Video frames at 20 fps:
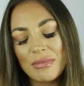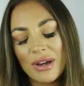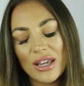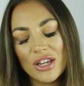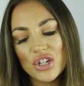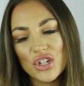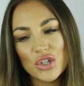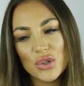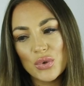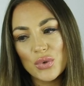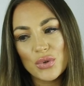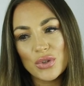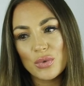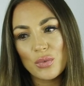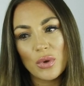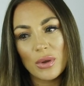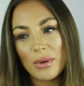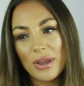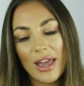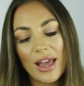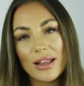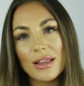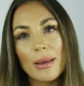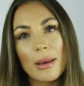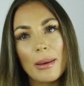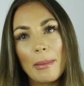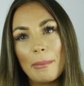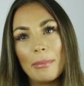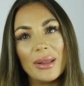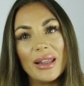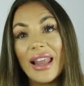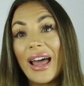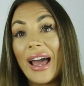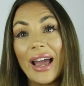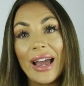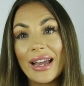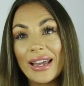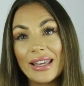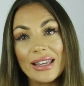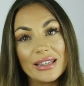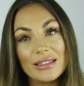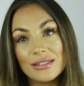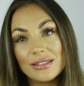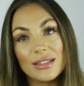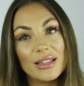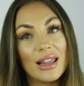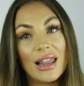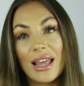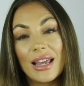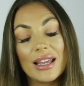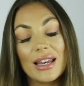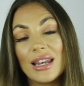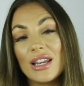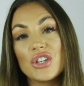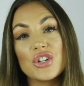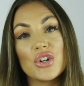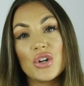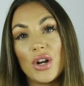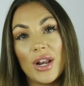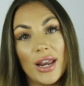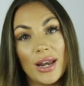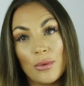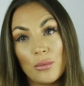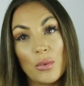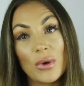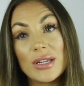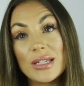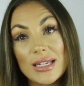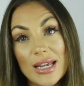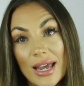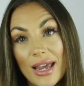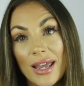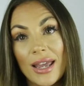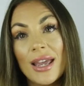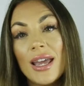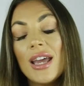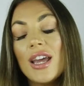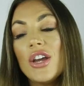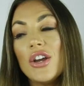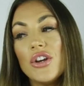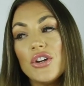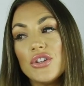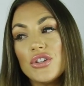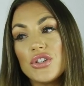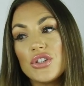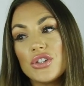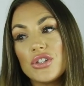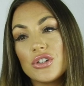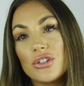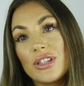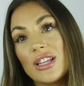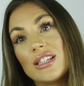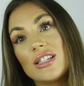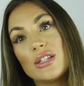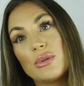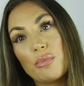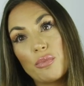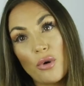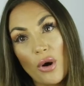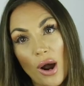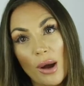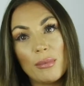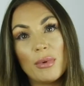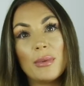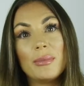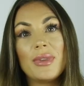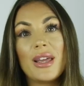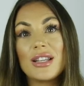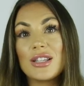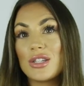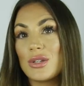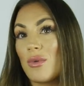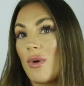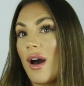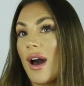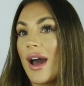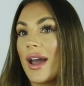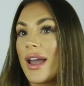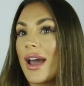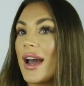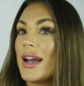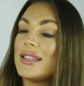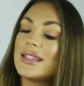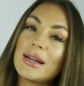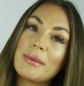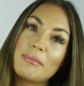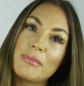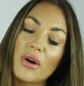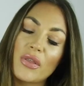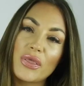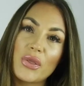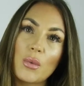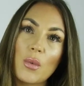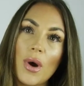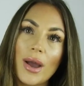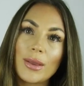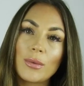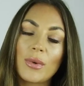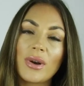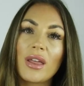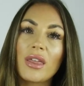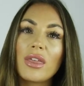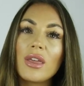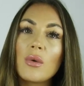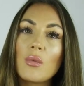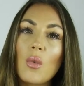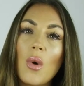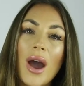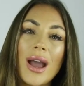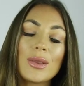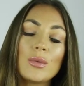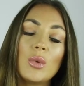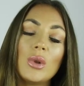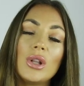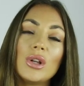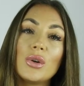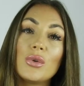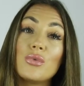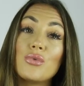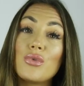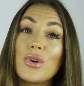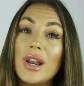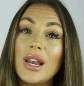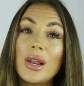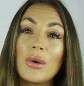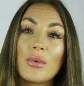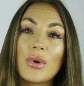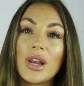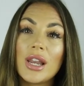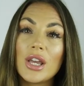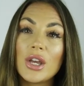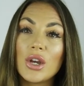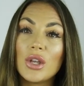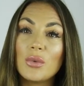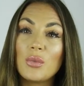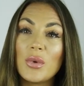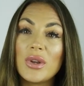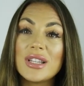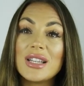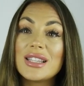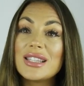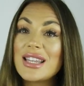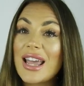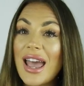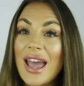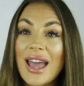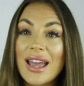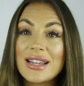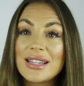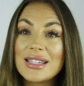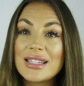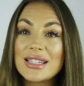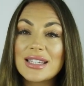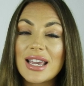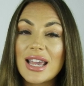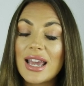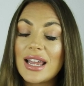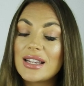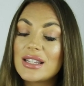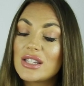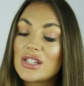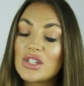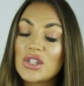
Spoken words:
My shoes will get black, like literally in one day. So that's the problem. That's why I didn't bought the white one. I think white will look really, really good with tan skin.